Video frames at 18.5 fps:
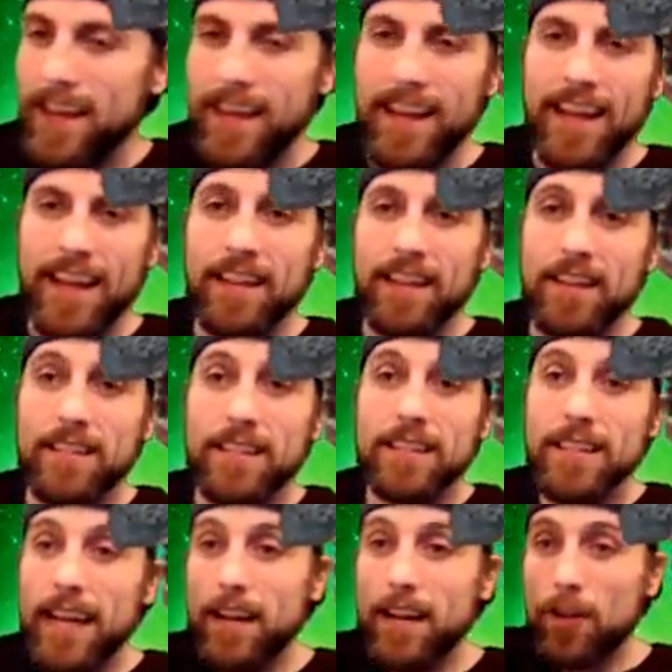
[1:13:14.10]
and the
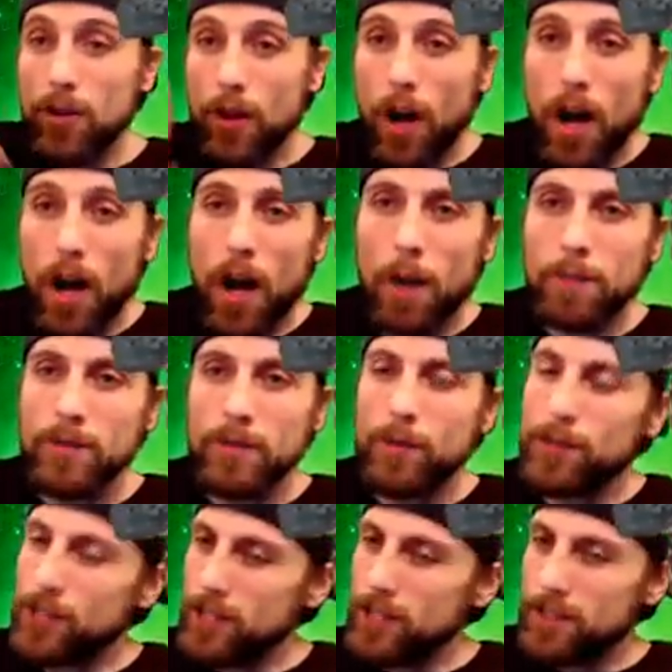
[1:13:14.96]
Cyclops,
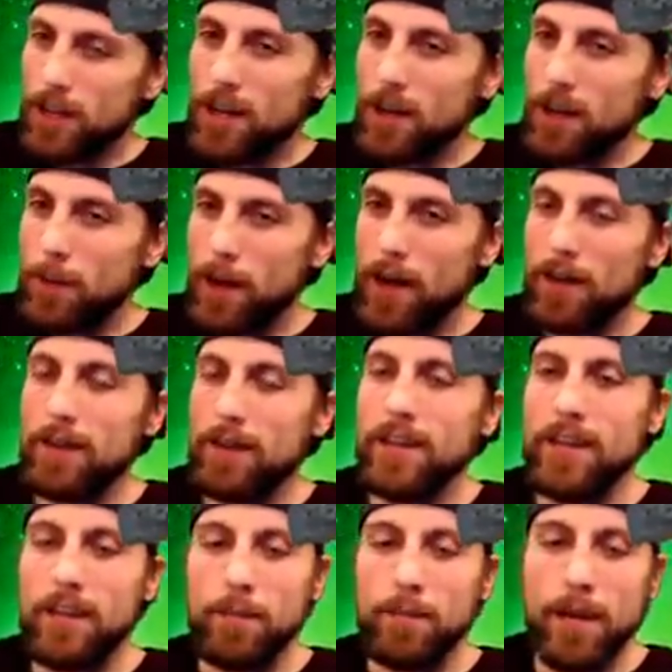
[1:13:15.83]
which I talk about
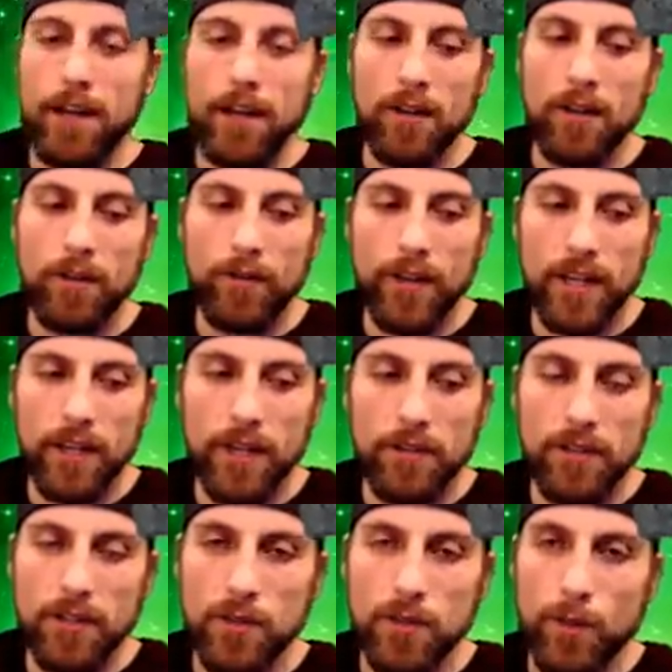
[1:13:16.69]
in my other
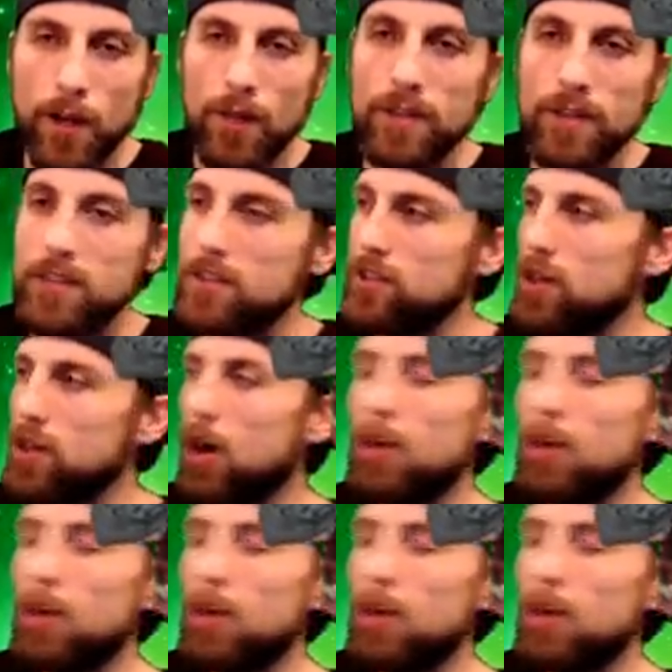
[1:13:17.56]
videos as well. This is all